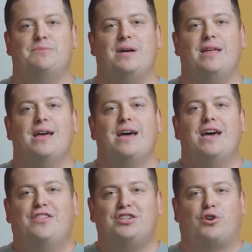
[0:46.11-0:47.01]
But
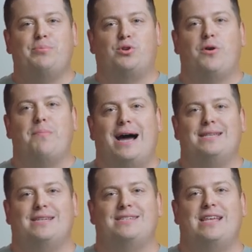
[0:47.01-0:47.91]
this scripture
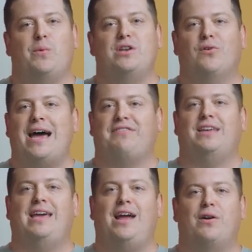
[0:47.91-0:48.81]
reminds us that we don't have
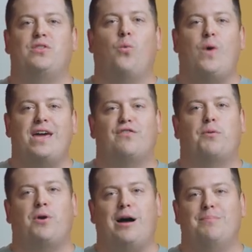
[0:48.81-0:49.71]
to carry the weight of
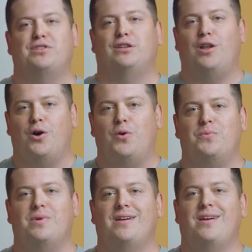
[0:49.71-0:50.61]
our problems
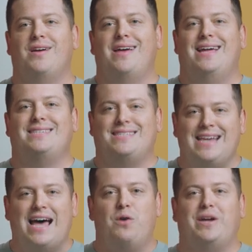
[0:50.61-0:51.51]
alone.
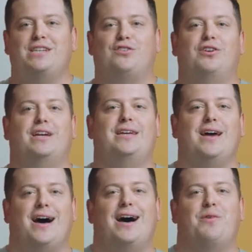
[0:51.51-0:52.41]
Instead, we can turn to
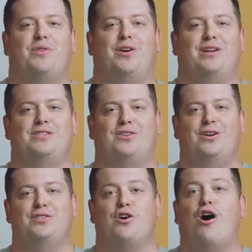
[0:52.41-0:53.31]
God with our
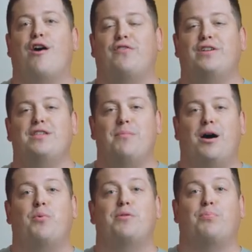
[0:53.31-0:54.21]
concerns, offering them
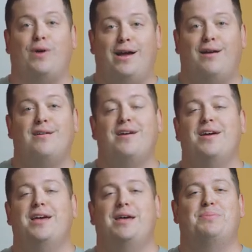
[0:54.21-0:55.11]
up with prayer
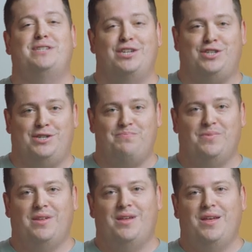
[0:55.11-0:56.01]
and petition.
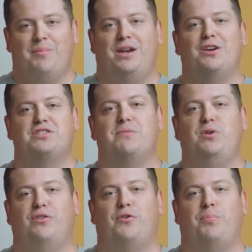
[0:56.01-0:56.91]
But here's the
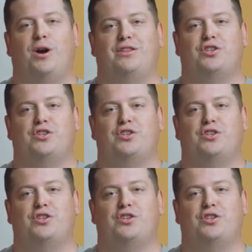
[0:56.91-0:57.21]
beautiful part.